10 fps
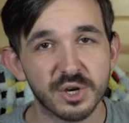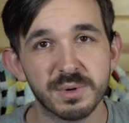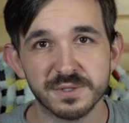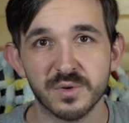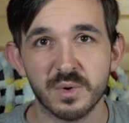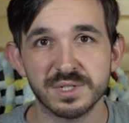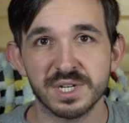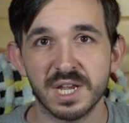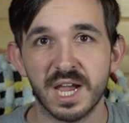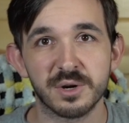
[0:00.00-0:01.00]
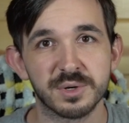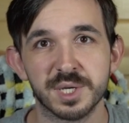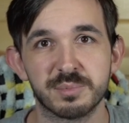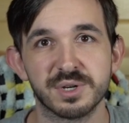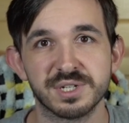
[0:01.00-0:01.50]
much for watching. I
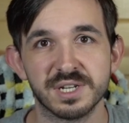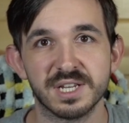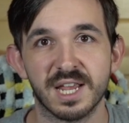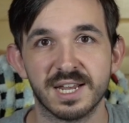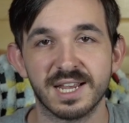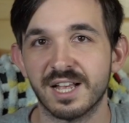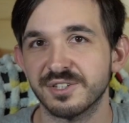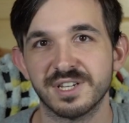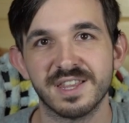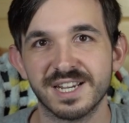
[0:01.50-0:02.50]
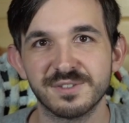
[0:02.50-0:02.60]
really appreciate it, and I'll see you in the next